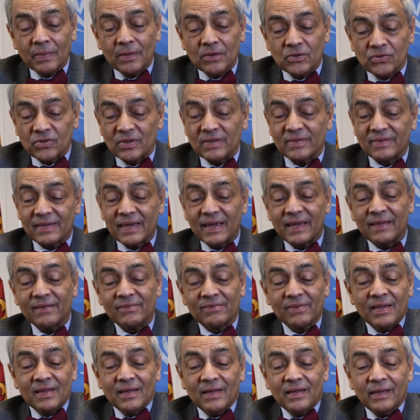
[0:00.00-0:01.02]
She
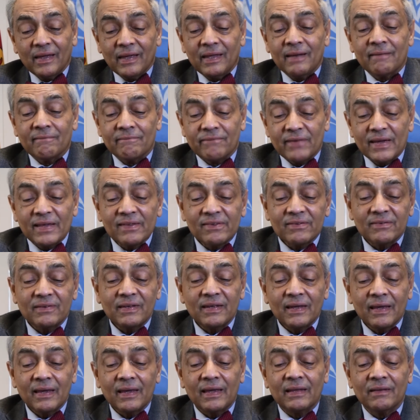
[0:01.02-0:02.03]
says,
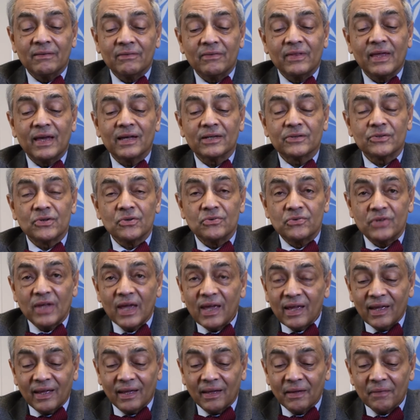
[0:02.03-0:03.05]
investing in their
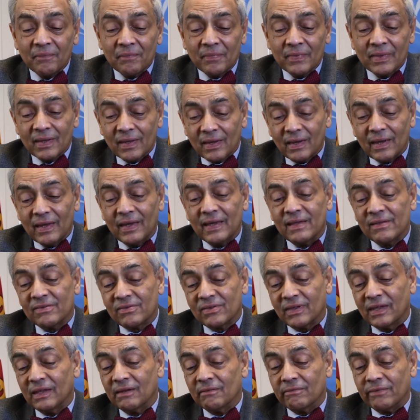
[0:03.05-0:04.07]
today
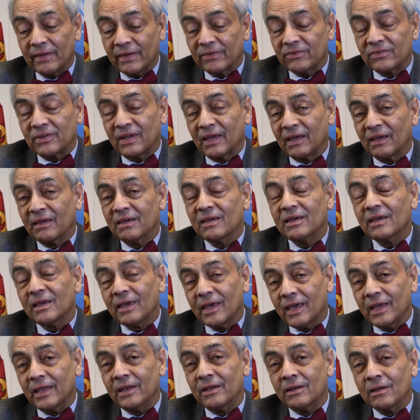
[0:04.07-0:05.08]
is investing
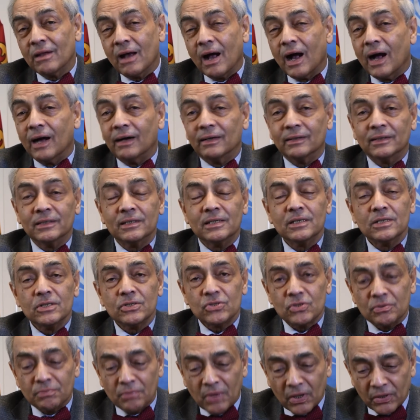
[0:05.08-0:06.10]
in our
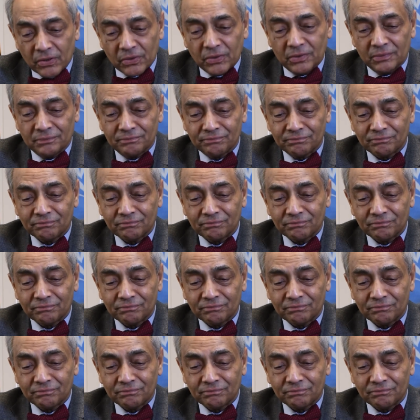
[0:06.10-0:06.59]
tomorrow.